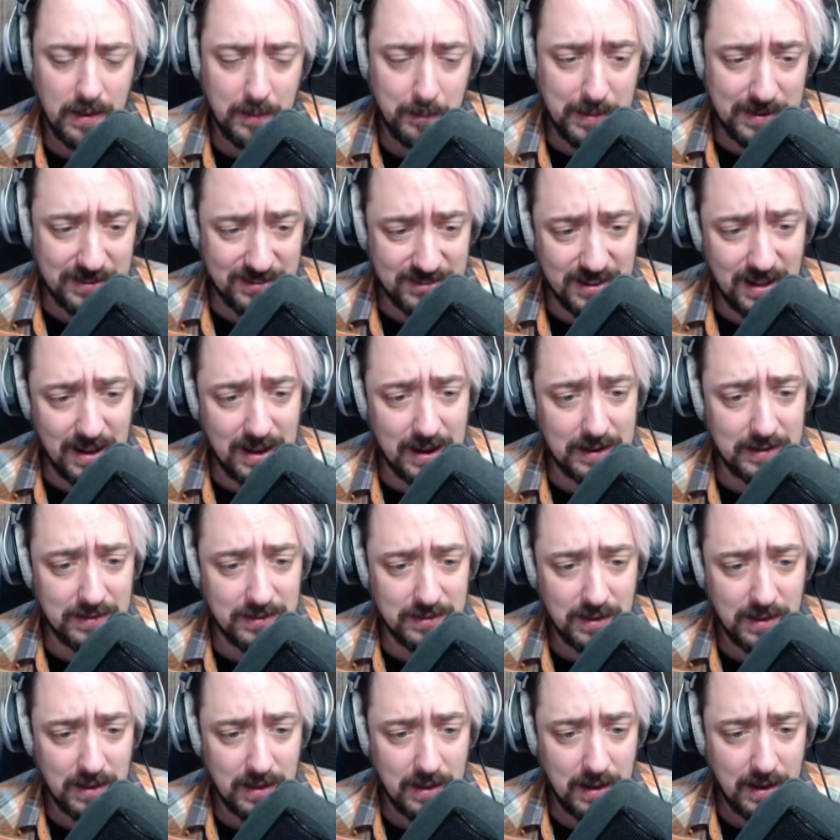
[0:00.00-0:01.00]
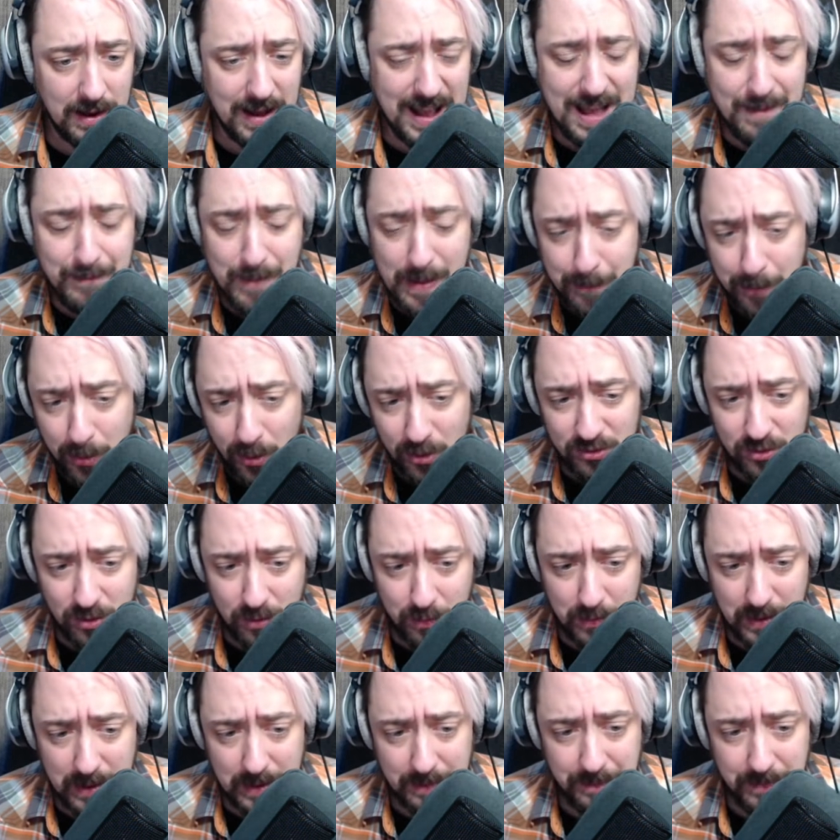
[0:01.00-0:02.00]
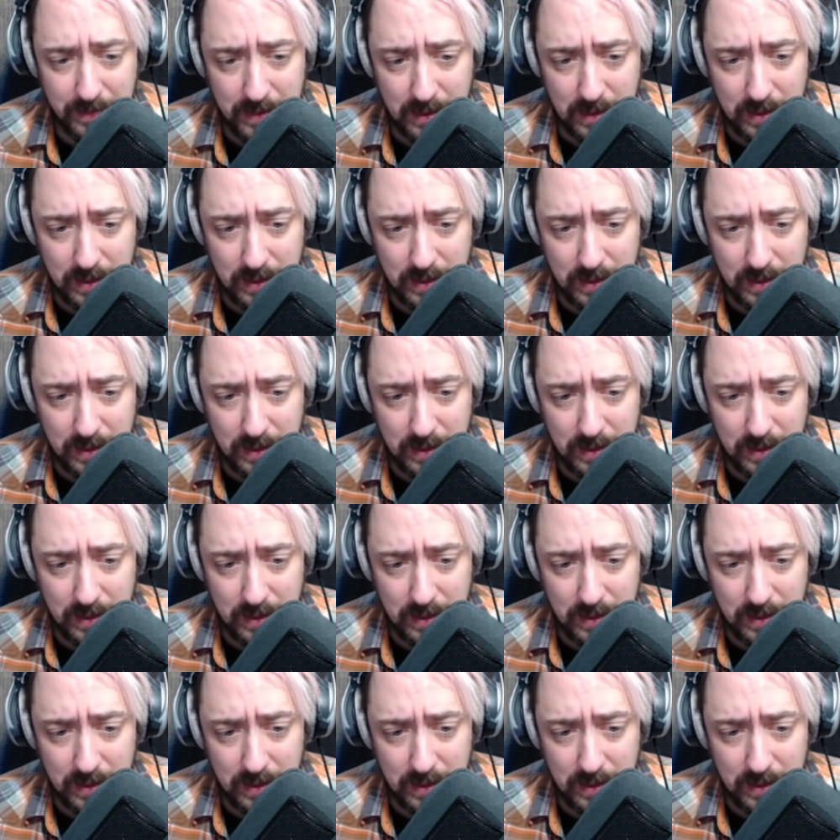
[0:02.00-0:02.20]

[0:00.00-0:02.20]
Besides, I have my books with me.